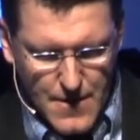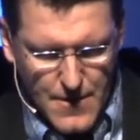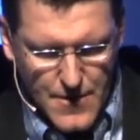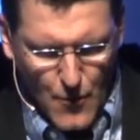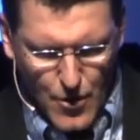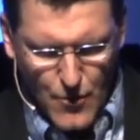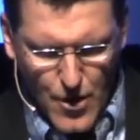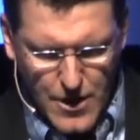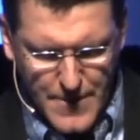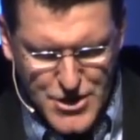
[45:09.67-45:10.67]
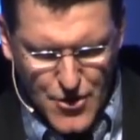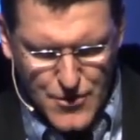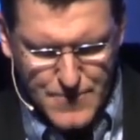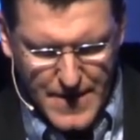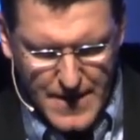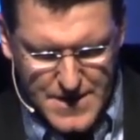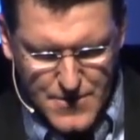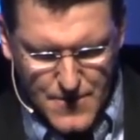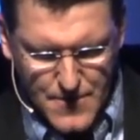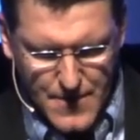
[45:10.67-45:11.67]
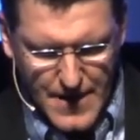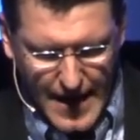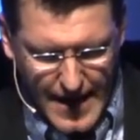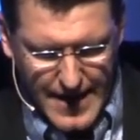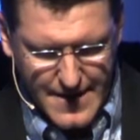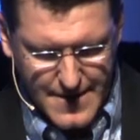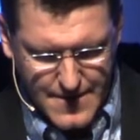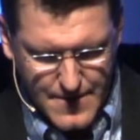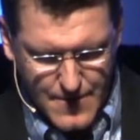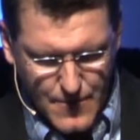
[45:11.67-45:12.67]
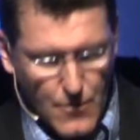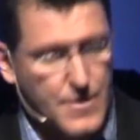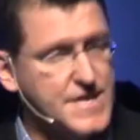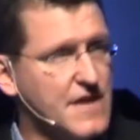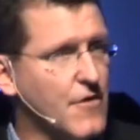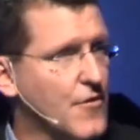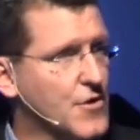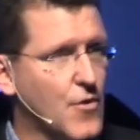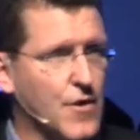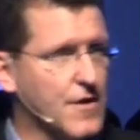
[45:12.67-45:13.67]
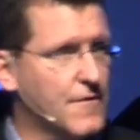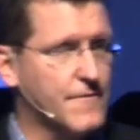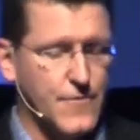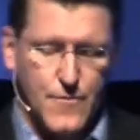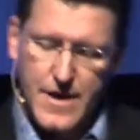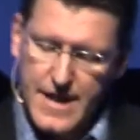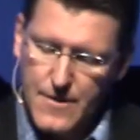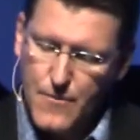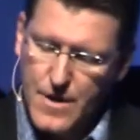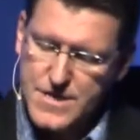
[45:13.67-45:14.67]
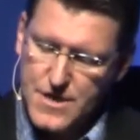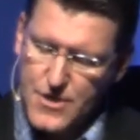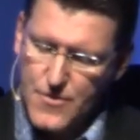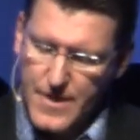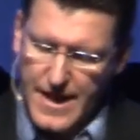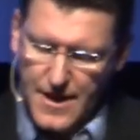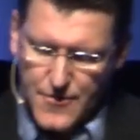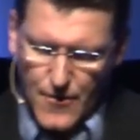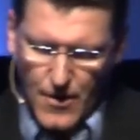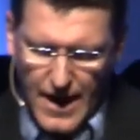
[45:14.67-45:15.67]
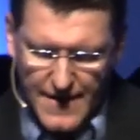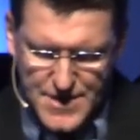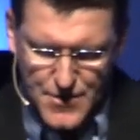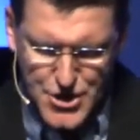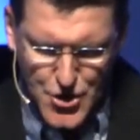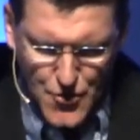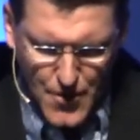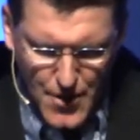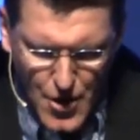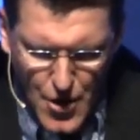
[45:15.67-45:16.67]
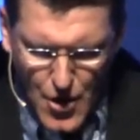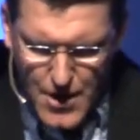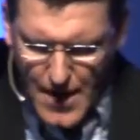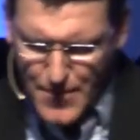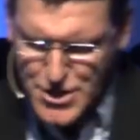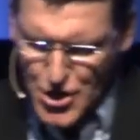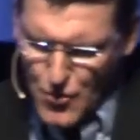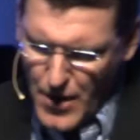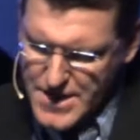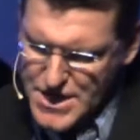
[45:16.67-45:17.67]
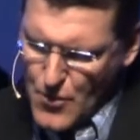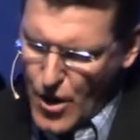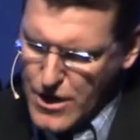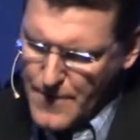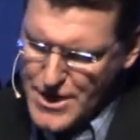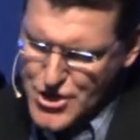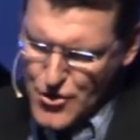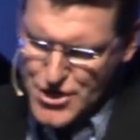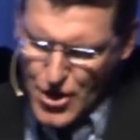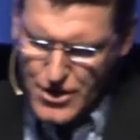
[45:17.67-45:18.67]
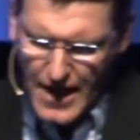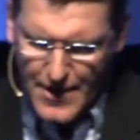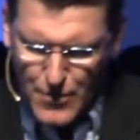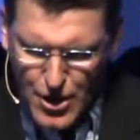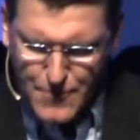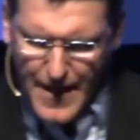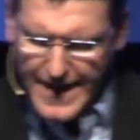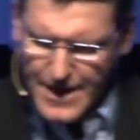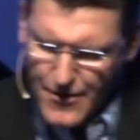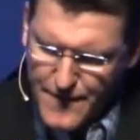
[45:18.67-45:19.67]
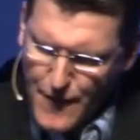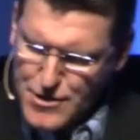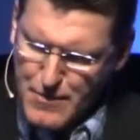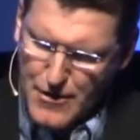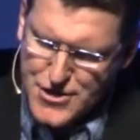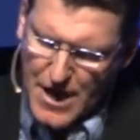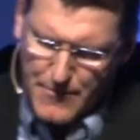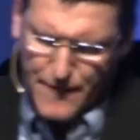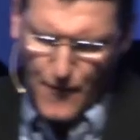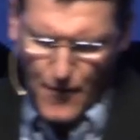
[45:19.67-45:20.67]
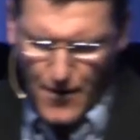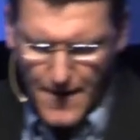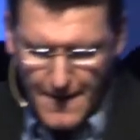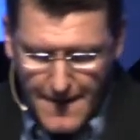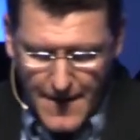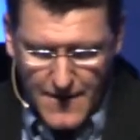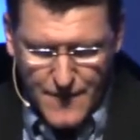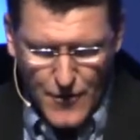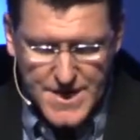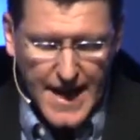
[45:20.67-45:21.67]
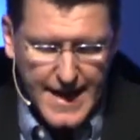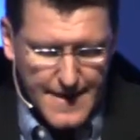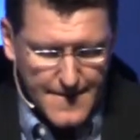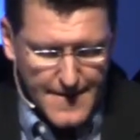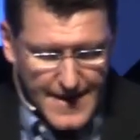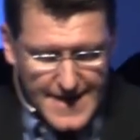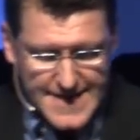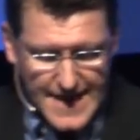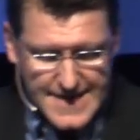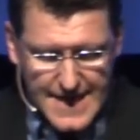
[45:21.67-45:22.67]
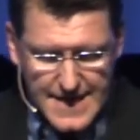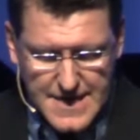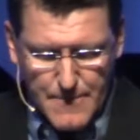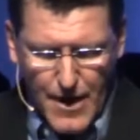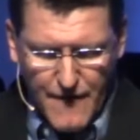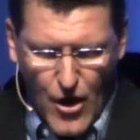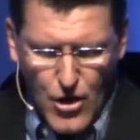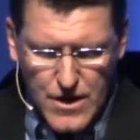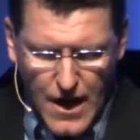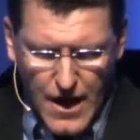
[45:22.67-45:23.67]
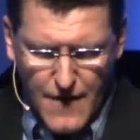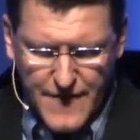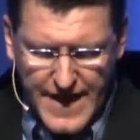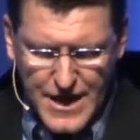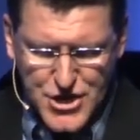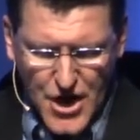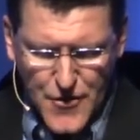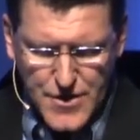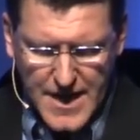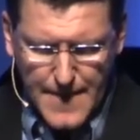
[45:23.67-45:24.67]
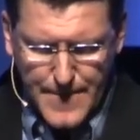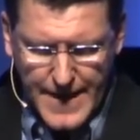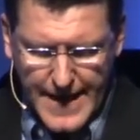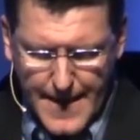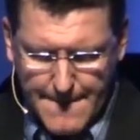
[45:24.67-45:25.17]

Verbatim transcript: that we're a welcoming church because God will receive all the glory for what he wants to do in and through our lives. So two, number 2, what does a welcoming church look like? Well, look back here at 1 Peter chapter 4 and verse 8. It says this, above all, love each other deeply